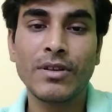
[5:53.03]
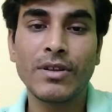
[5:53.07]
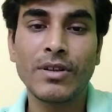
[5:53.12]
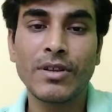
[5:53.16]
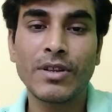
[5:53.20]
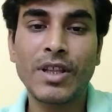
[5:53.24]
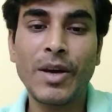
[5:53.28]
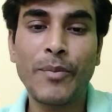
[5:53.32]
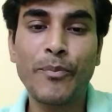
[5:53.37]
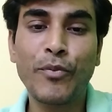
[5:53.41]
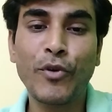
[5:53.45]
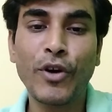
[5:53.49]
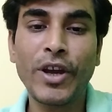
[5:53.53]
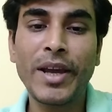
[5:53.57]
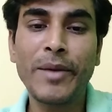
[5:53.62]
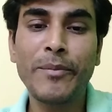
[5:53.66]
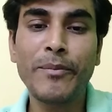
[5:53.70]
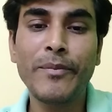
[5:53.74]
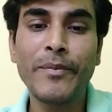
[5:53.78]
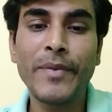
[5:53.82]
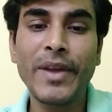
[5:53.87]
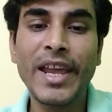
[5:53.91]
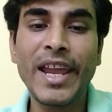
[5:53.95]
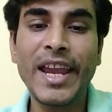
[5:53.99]
The
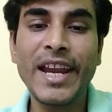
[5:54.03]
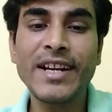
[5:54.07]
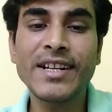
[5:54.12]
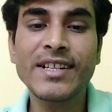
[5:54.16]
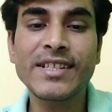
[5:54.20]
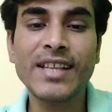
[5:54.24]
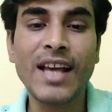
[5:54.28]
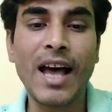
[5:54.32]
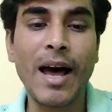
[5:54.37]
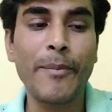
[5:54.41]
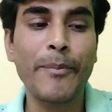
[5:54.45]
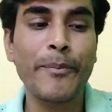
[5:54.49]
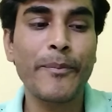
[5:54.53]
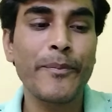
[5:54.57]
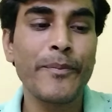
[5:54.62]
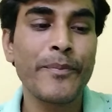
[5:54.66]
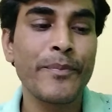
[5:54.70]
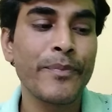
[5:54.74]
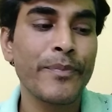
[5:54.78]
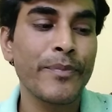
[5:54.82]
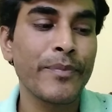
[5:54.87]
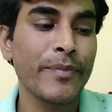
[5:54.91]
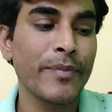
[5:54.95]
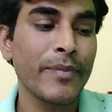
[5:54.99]
poem ends up
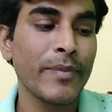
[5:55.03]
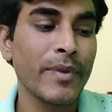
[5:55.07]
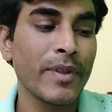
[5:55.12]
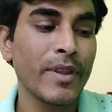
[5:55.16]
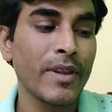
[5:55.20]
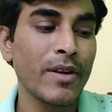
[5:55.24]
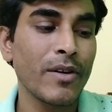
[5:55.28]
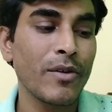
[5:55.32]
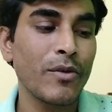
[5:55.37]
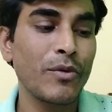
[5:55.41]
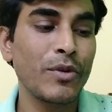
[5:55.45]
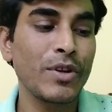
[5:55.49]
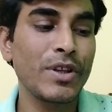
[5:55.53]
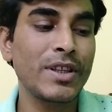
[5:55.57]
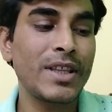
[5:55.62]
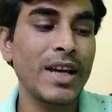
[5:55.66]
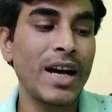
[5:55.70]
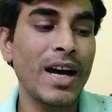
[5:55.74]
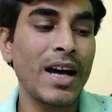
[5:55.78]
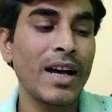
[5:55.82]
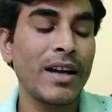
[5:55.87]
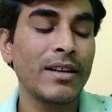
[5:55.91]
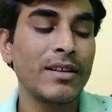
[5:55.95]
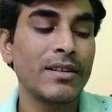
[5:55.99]
with
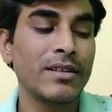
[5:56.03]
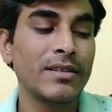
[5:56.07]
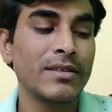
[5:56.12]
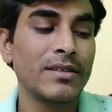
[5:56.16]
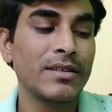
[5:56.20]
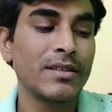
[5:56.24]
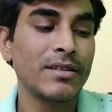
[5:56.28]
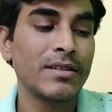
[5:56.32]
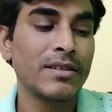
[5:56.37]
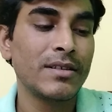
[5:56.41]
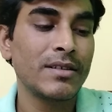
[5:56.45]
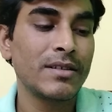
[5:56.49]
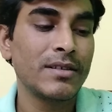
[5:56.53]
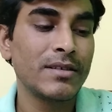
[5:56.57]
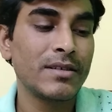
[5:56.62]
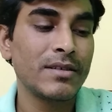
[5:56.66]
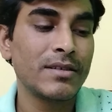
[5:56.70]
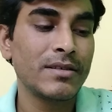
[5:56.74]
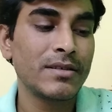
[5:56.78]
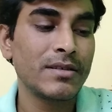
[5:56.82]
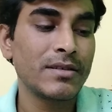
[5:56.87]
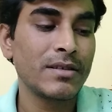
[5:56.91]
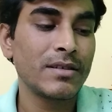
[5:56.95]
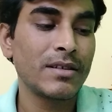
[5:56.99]
the
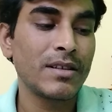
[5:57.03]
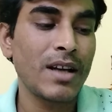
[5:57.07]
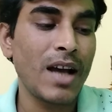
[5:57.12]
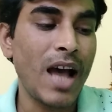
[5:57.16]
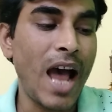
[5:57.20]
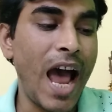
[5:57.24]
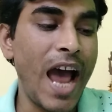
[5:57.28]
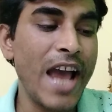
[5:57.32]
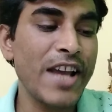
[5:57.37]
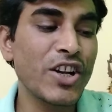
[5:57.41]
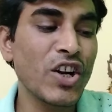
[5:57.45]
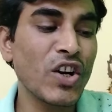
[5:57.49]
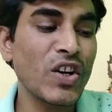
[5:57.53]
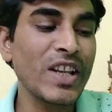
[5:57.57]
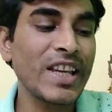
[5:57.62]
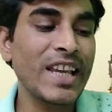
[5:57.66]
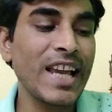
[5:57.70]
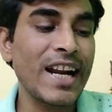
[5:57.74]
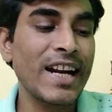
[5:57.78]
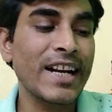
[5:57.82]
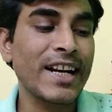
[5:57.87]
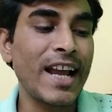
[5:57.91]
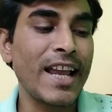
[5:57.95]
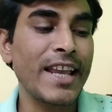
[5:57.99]

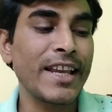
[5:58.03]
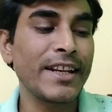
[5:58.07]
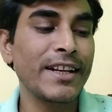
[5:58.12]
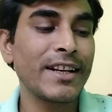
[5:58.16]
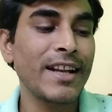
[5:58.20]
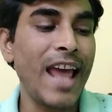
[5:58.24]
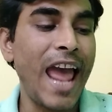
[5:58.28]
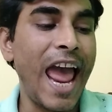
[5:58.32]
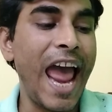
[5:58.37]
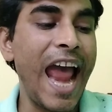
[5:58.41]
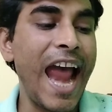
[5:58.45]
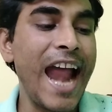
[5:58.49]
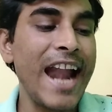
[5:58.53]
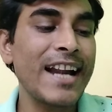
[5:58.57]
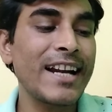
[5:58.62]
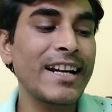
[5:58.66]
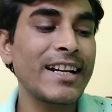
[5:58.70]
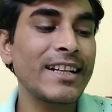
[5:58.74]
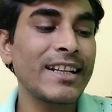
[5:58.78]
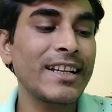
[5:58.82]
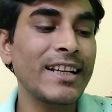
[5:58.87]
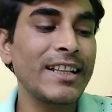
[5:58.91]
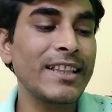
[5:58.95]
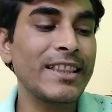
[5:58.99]
ironical rhyme,
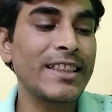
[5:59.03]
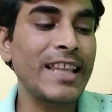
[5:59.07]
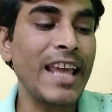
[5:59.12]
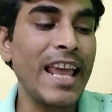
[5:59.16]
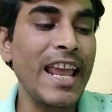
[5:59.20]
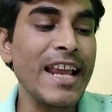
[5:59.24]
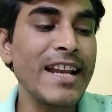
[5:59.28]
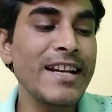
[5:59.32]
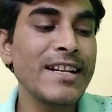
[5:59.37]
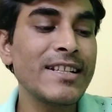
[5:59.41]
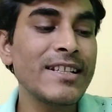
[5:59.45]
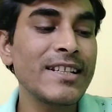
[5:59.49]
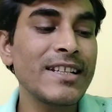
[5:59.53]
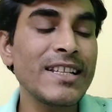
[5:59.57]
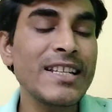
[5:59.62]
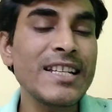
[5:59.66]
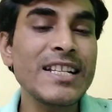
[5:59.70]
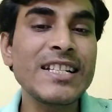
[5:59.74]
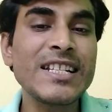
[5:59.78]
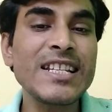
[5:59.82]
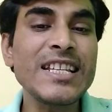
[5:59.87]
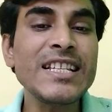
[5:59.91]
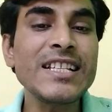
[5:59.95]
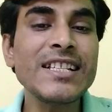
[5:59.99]
and then
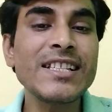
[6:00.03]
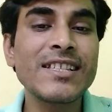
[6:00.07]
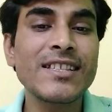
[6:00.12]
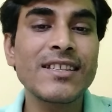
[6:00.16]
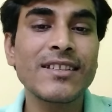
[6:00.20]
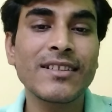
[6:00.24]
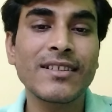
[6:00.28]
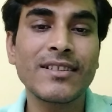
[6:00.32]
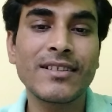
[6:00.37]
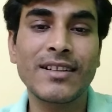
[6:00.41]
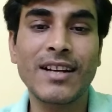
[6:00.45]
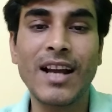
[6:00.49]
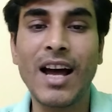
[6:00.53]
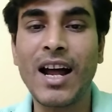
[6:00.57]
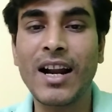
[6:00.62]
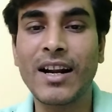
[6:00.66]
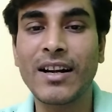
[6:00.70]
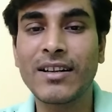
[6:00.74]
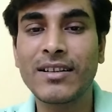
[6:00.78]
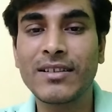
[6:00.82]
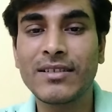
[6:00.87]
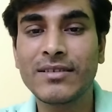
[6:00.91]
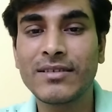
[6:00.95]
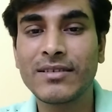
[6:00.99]
it is
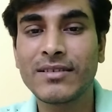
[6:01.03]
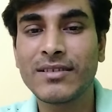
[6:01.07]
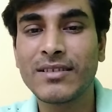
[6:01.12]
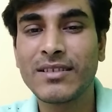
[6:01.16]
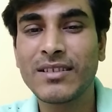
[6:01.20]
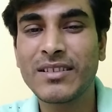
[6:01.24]
done.